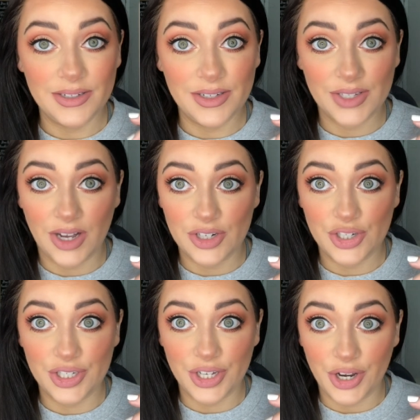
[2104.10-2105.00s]
Natasha
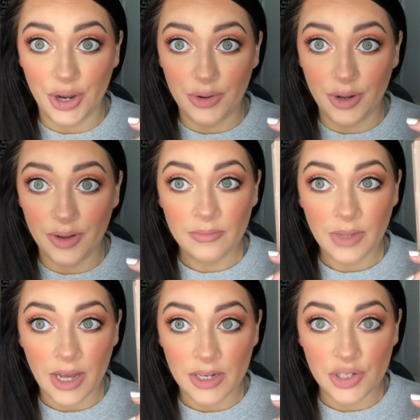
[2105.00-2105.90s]
Denona
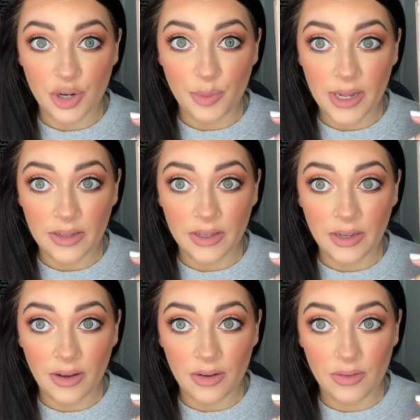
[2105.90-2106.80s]
eyeshadow palette,
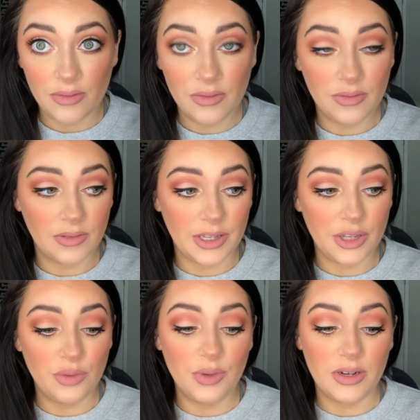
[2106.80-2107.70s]
y'all. Like,
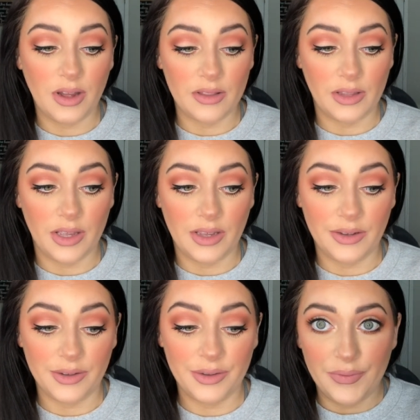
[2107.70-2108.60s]
you would not
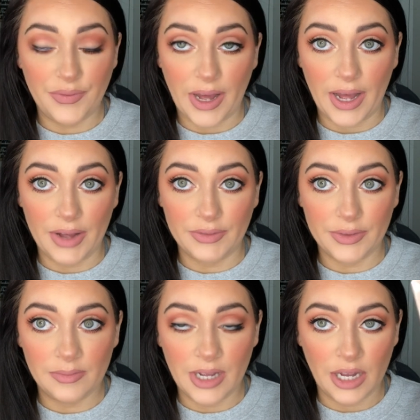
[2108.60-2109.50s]
think five
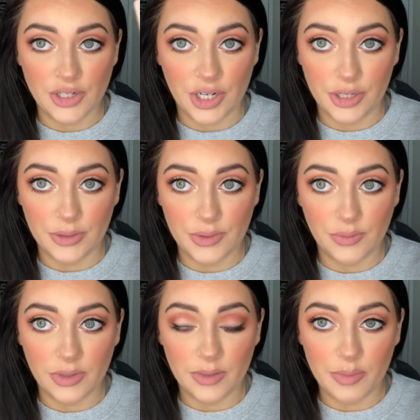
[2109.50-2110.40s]
eyeshadows
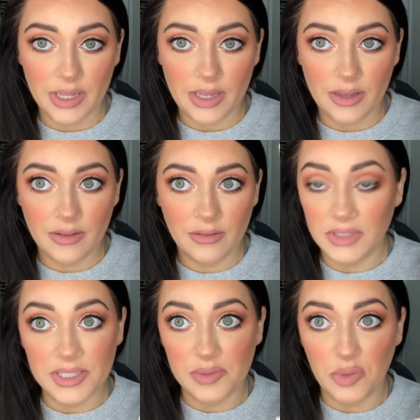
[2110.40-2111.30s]
would be
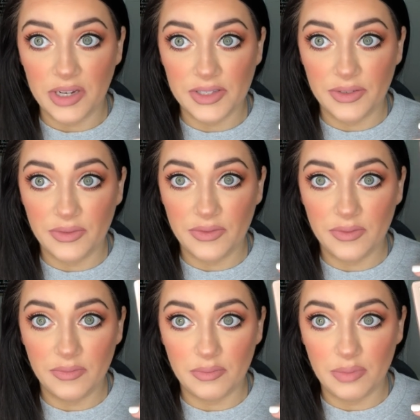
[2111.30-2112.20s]
this impressive.
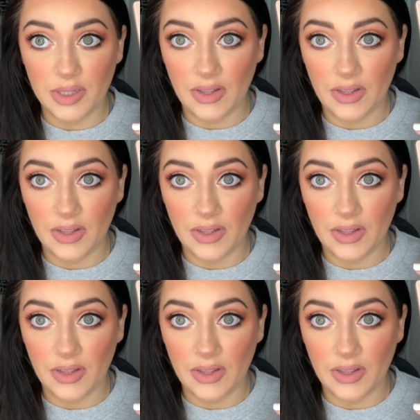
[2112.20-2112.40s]
But,